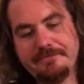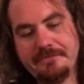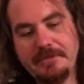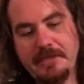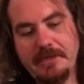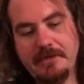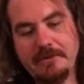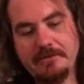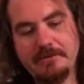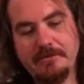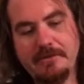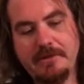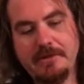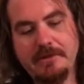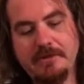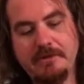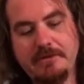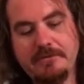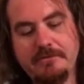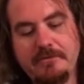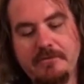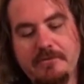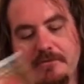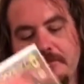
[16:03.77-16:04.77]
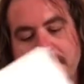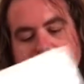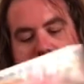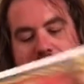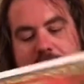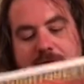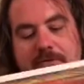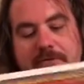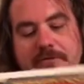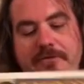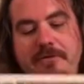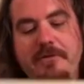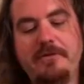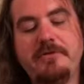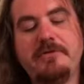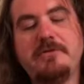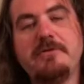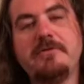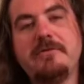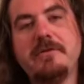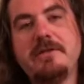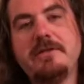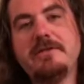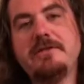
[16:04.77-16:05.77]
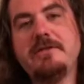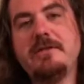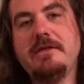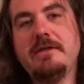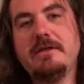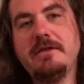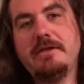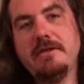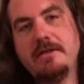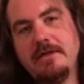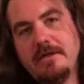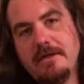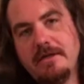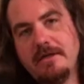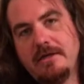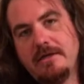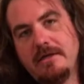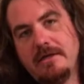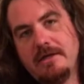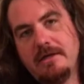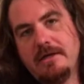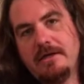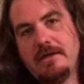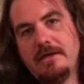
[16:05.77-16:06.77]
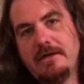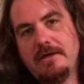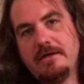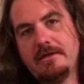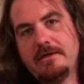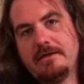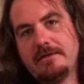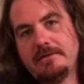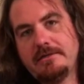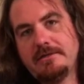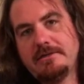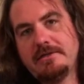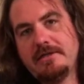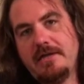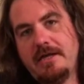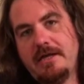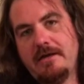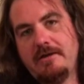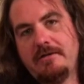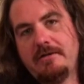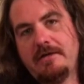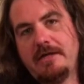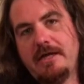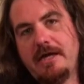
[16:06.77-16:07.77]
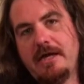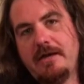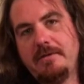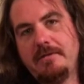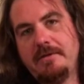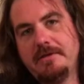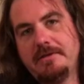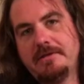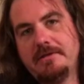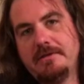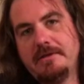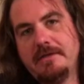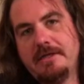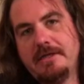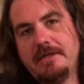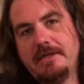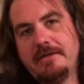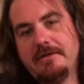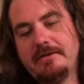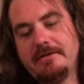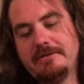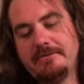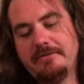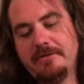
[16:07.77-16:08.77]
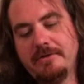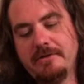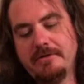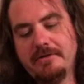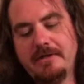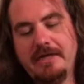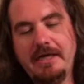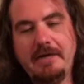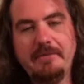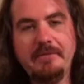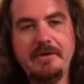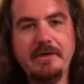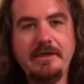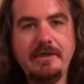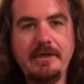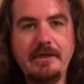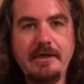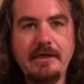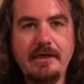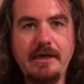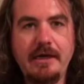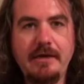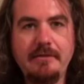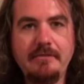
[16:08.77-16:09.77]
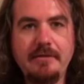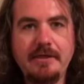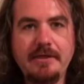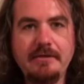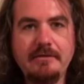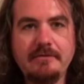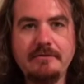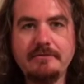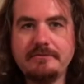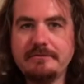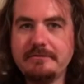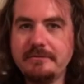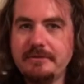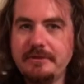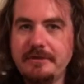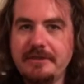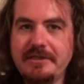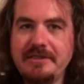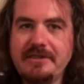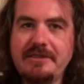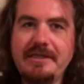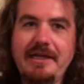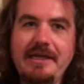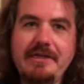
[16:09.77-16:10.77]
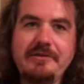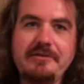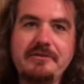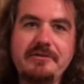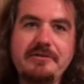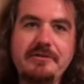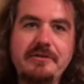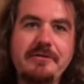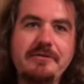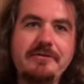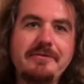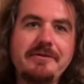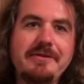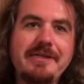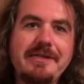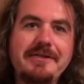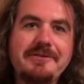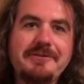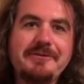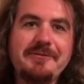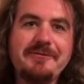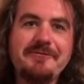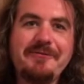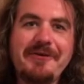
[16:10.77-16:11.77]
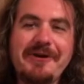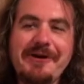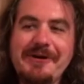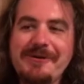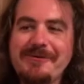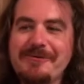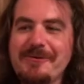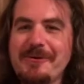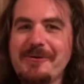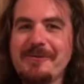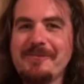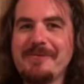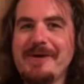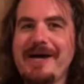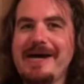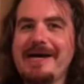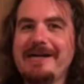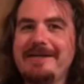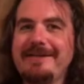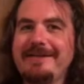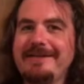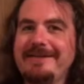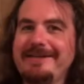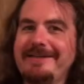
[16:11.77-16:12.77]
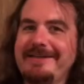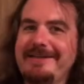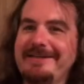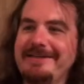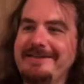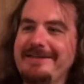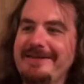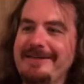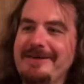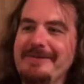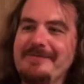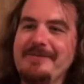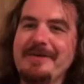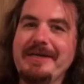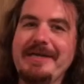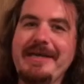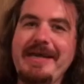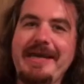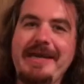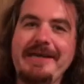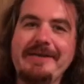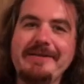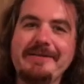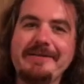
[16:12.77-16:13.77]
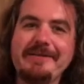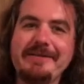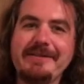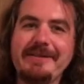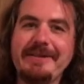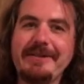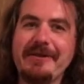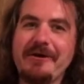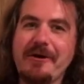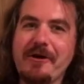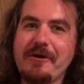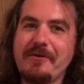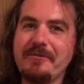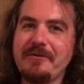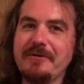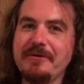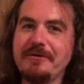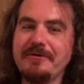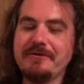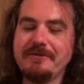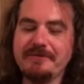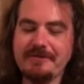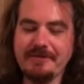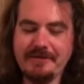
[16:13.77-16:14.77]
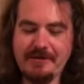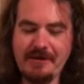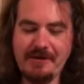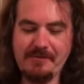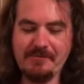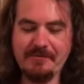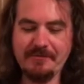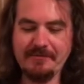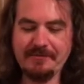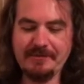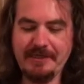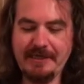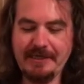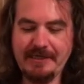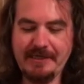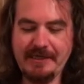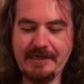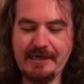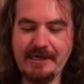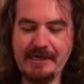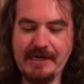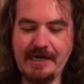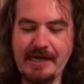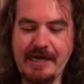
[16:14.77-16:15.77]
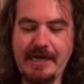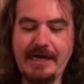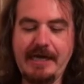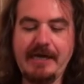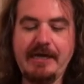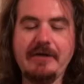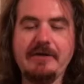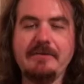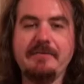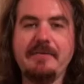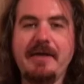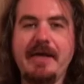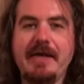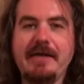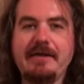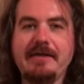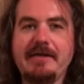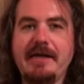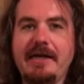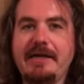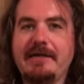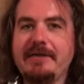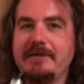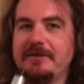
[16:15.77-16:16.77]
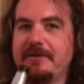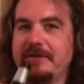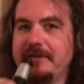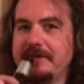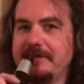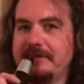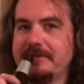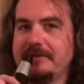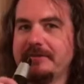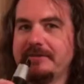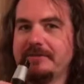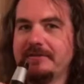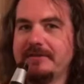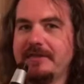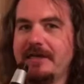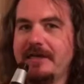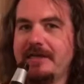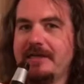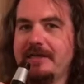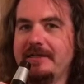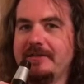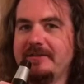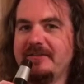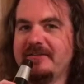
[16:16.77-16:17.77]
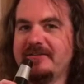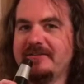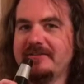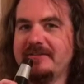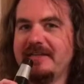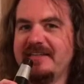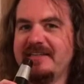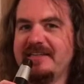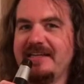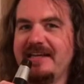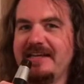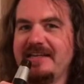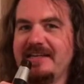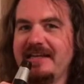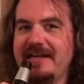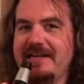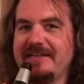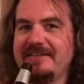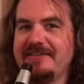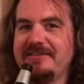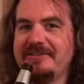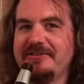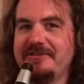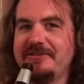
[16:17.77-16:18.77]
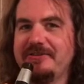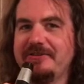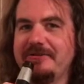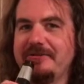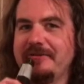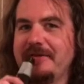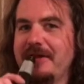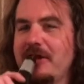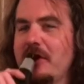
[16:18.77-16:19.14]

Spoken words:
Here's one of those more so futuristic style comics, so like real gimmicky. I mean, look at that suit. It's very robotic and mechanically armored, almost like Iron Man kind of looks like that kind of suit.